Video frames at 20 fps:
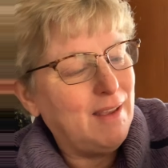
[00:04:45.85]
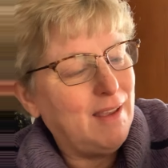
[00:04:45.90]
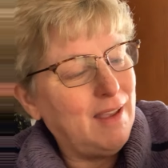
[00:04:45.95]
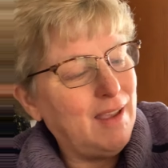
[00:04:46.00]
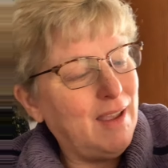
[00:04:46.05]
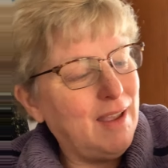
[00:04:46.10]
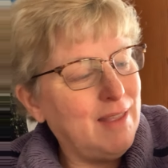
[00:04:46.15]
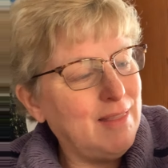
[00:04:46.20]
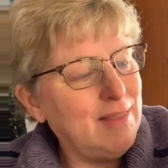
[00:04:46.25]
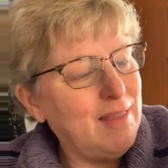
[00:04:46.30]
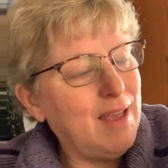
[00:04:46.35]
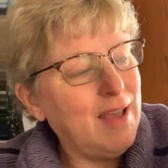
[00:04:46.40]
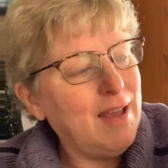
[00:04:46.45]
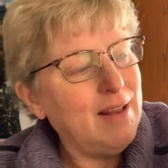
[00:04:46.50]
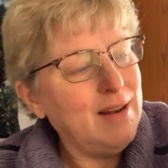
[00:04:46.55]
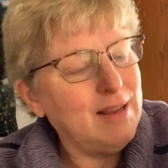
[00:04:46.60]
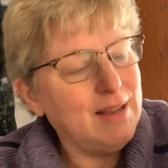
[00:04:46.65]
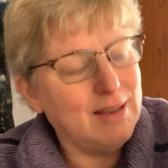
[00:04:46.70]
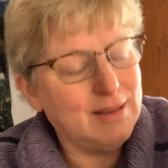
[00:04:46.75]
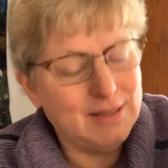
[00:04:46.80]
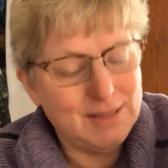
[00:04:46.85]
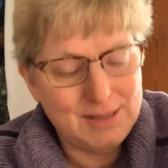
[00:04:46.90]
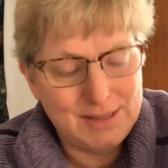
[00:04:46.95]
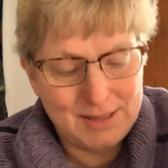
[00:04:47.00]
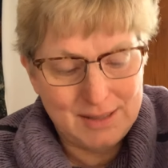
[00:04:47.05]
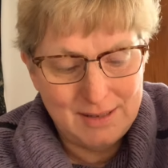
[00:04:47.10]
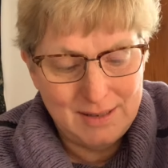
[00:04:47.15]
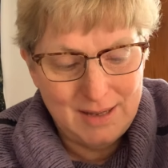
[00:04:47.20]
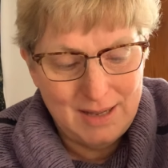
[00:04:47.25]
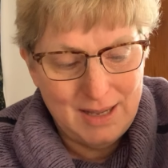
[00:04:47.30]
and that
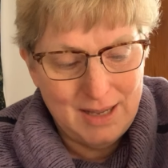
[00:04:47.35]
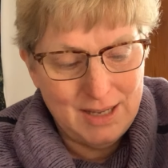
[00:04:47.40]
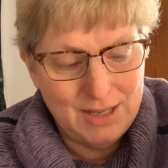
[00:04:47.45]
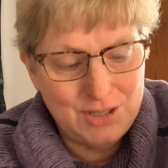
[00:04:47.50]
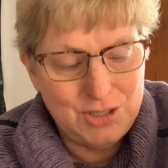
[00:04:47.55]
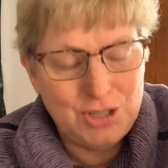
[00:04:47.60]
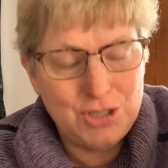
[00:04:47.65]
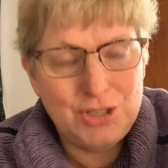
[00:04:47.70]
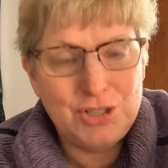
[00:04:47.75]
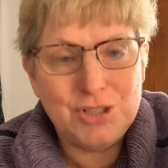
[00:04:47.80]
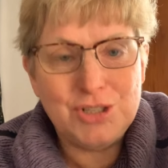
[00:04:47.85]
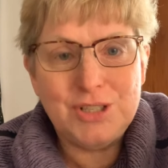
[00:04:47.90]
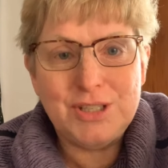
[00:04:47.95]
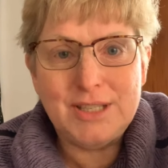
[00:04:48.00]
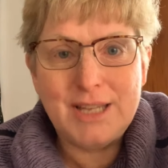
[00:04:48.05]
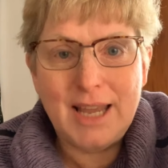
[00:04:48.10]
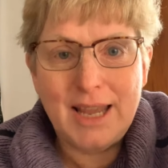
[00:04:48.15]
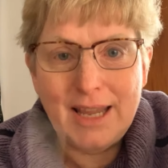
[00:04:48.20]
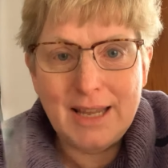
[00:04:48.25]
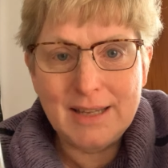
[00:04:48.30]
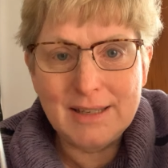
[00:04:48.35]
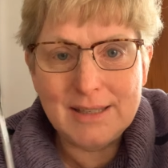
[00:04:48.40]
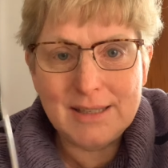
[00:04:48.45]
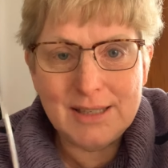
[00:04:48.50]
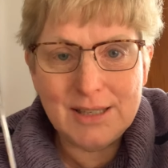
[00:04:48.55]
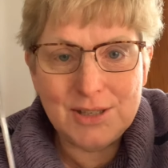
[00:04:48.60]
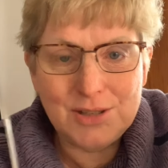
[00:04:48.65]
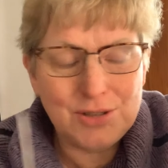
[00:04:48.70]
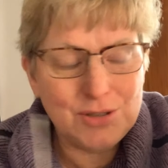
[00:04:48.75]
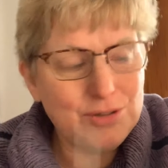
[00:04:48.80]
is to just take a
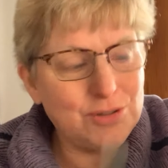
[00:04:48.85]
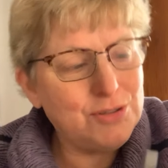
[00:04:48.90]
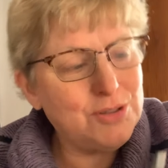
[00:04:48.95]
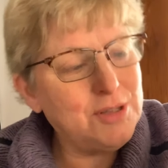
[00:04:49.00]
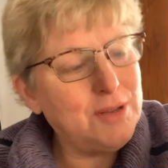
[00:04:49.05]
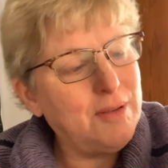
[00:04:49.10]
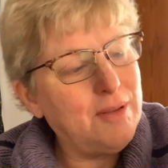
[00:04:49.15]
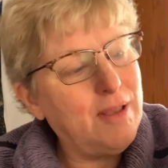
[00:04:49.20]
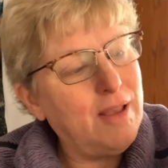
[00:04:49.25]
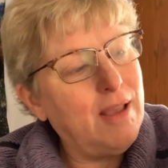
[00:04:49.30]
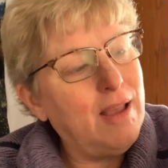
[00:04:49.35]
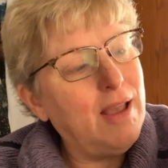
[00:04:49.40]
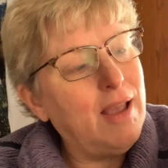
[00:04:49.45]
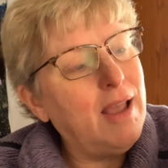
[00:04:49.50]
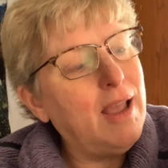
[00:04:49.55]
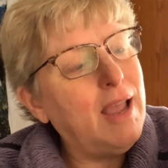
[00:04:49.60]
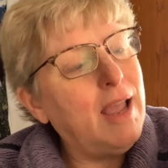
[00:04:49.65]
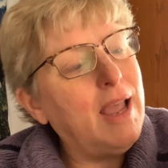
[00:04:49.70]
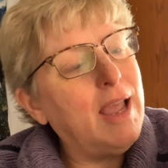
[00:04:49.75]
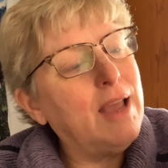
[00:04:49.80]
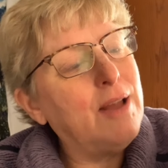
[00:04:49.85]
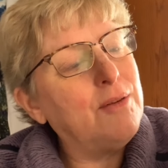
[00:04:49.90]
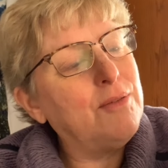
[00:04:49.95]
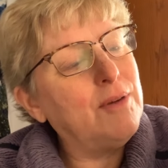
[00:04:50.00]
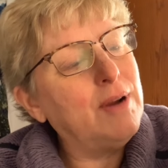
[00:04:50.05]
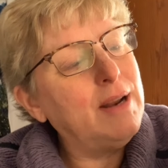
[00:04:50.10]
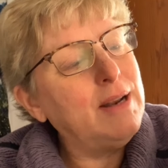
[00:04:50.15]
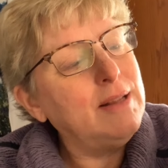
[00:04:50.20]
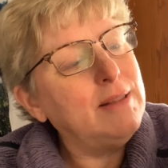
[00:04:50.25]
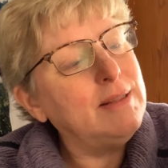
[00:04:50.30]
scissors and
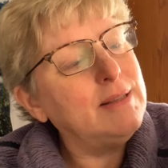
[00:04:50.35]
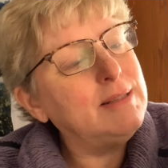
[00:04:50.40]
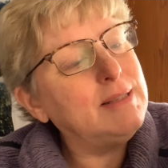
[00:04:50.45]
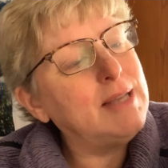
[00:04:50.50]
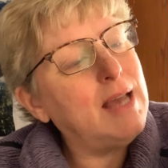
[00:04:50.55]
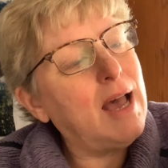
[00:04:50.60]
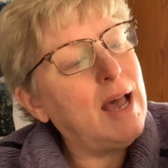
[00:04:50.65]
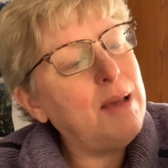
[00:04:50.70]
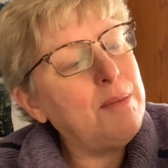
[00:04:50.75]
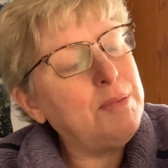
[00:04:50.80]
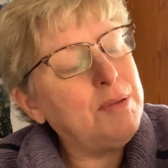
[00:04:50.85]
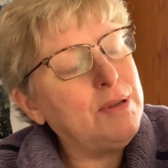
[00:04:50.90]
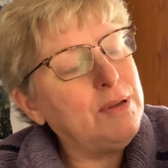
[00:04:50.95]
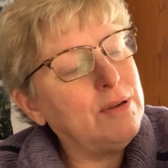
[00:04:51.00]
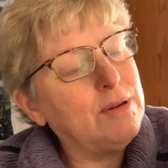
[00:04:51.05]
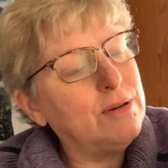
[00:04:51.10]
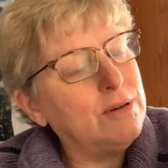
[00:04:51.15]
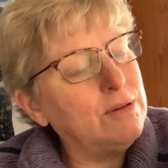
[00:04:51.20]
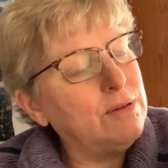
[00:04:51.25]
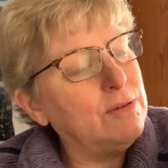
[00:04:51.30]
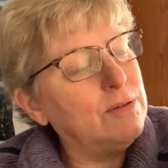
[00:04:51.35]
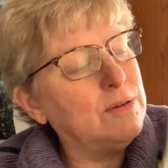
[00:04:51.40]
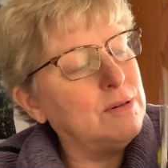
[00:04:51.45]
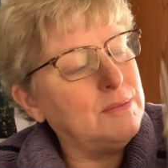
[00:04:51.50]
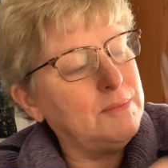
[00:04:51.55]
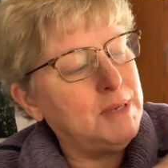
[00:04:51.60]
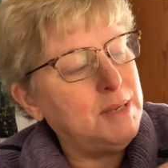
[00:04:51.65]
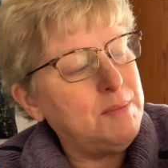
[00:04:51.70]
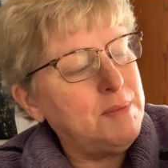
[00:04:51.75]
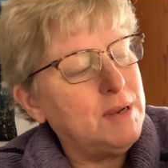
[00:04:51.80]
right at the top here, or
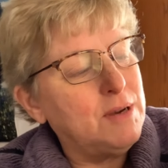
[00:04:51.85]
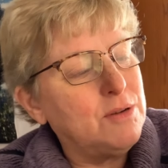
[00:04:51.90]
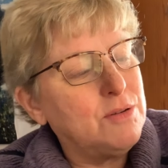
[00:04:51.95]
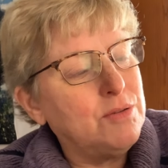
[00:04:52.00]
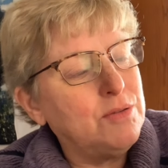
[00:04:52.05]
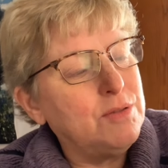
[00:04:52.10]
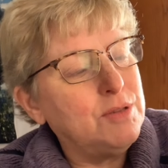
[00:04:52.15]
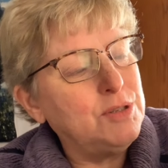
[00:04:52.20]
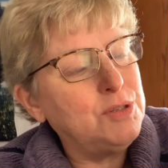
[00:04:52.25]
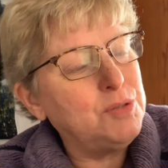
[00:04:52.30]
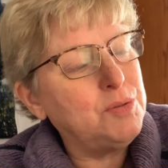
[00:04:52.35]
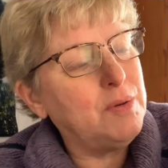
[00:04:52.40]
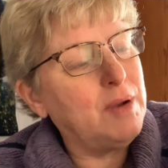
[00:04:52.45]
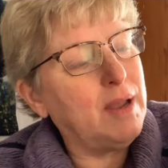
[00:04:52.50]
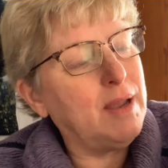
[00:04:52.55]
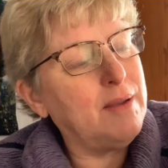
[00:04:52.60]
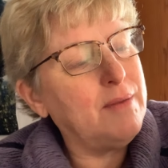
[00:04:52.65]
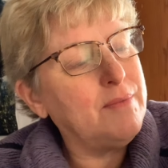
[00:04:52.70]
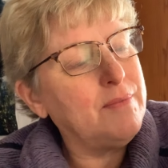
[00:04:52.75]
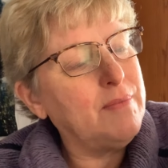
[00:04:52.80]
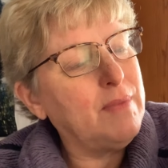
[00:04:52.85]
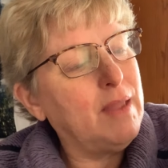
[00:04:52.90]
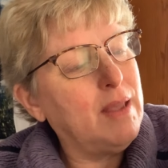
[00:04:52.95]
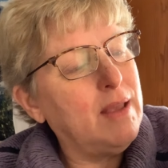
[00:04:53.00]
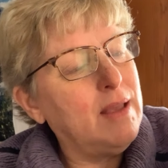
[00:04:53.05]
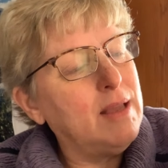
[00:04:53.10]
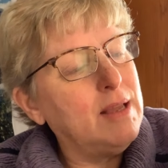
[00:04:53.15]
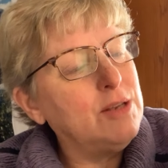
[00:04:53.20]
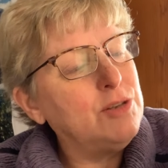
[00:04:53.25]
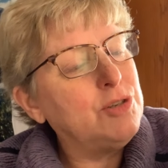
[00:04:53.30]
maybe I'll go this way,
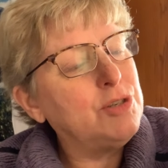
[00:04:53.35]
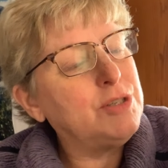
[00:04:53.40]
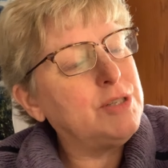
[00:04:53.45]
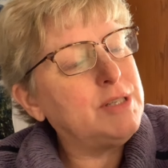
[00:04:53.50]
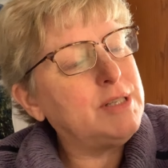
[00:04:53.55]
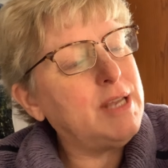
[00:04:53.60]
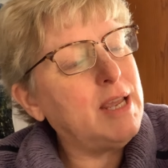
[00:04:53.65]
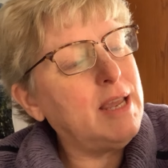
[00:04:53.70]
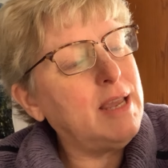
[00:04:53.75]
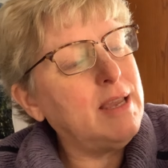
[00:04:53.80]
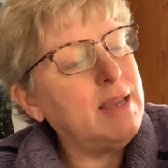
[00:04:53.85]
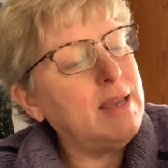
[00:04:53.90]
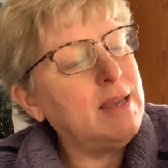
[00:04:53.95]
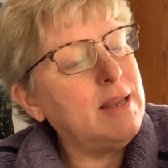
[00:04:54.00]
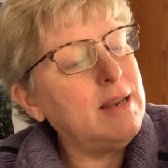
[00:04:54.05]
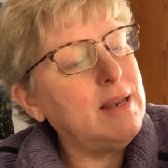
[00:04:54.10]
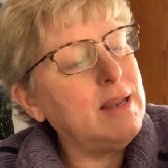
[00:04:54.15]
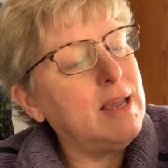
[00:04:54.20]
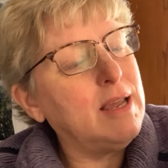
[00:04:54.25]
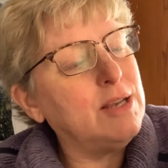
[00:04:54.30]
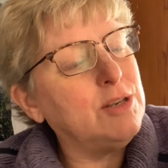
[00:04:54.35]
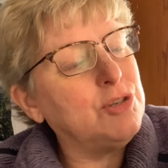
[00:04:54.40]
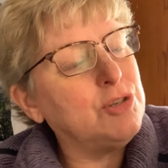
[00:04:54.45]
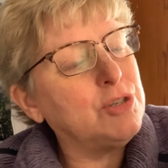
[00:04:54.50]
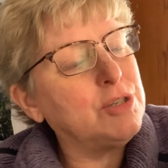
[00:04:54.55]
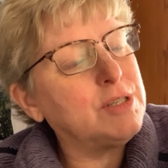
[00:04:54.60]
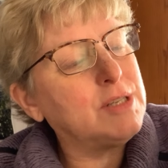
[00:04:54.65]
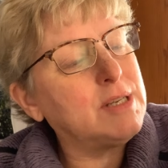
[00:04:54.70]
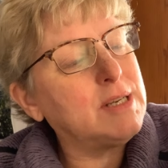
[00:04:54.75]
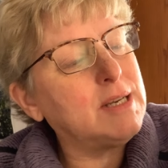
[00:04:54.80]
just take it and
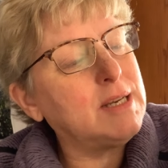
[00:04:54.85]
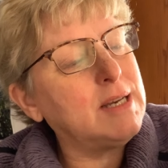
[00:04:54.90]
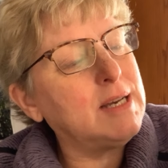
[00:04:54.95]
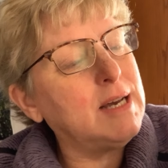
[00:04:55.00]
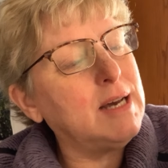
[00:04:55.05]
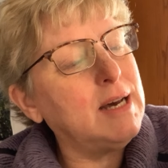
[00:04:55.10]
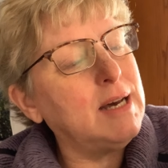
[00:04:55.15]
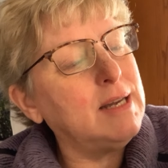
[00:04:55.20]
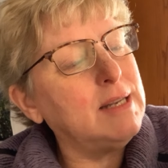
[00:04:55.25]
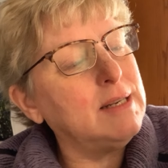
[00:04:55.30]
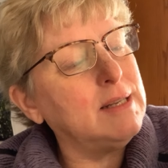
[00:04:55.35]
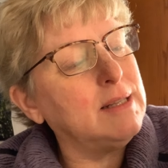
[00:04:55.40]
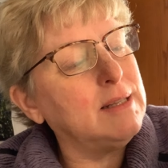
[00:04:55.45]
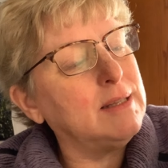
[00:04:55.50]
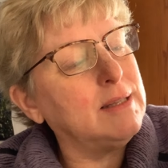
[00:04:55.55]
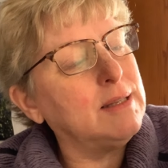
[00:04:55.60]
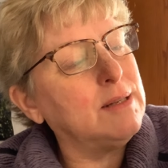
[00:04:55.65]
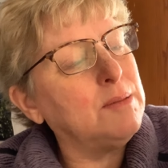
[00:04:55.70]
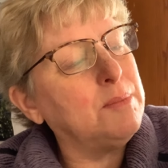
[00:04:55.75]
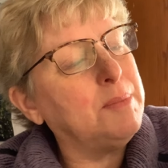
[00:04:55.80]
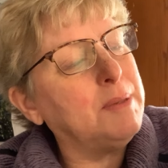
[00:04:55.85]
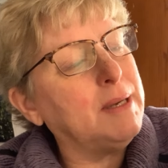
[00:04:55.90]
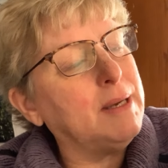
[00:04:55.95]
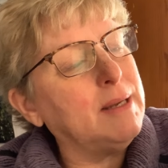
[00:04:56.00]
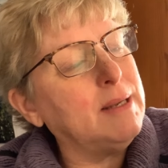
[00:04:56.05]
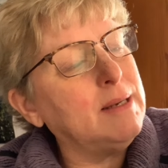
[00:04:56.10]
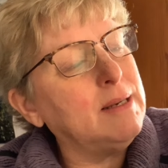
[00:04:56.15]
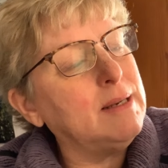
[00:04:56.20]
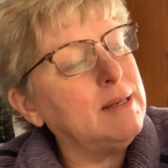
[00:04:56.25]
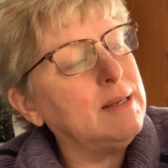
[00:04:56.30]
just cut a little bit